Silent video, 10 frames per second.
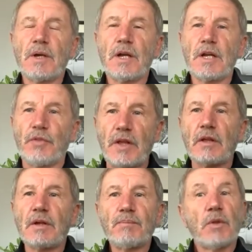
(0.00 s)
And I
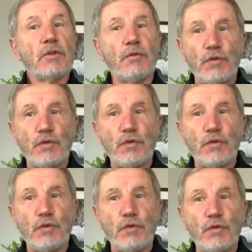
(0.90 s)
think the
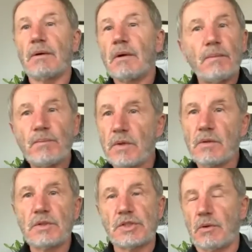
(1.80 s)
future,
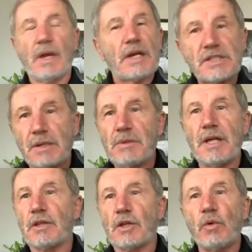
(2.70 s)
so you're asking me,
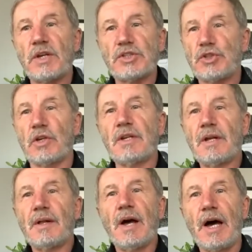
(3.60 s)
Nick, the question,
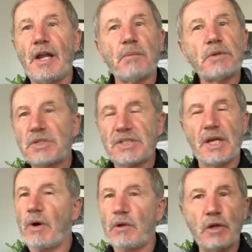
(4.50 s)
and I'm going to
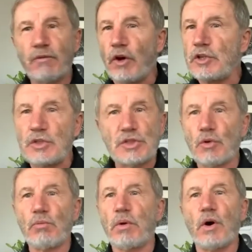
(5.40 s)
say, well, you've got your
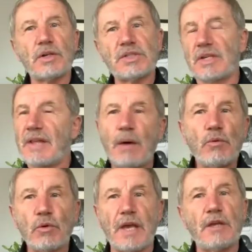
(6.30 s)
toolbox, and that
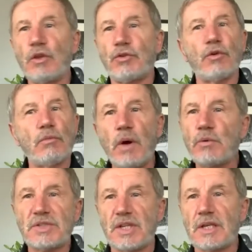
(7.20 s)
will get you through
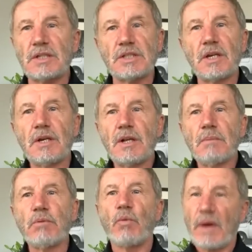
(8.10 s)
most things.
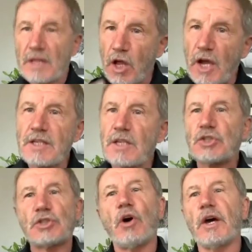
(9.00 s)
But when lightning
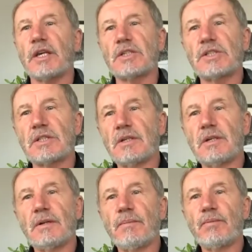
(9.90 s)
strikes,
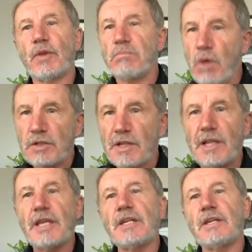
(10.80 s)
the modern
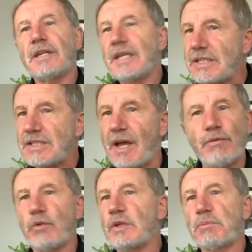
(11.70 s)
leader needs to have
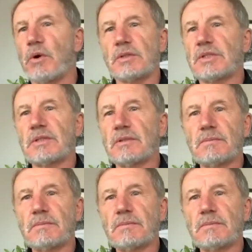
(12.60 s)
a response.